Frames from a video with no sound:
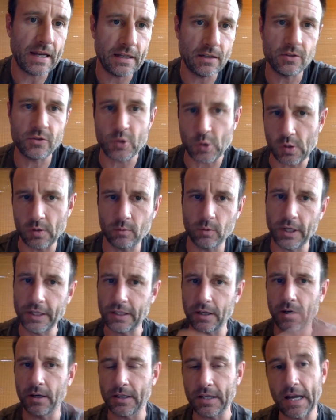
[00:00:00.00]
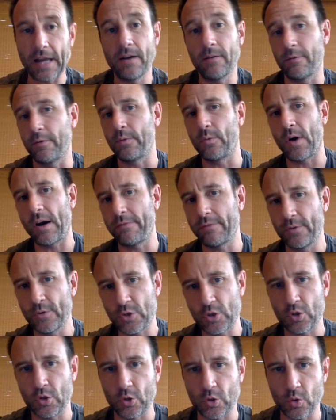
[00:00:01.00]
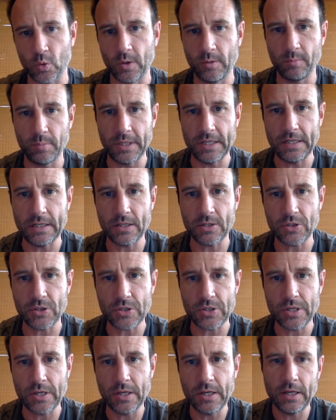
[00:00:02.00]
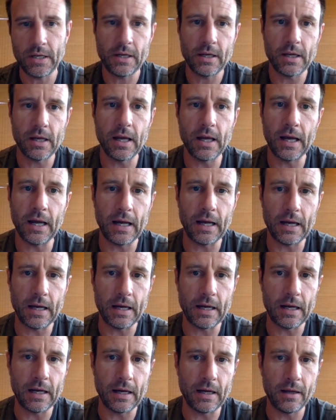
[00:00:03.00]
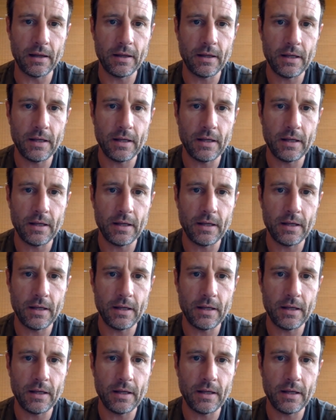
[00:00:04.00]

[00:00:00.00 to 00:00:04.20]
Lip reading: is like a kind of a reference to Twin Peaks. And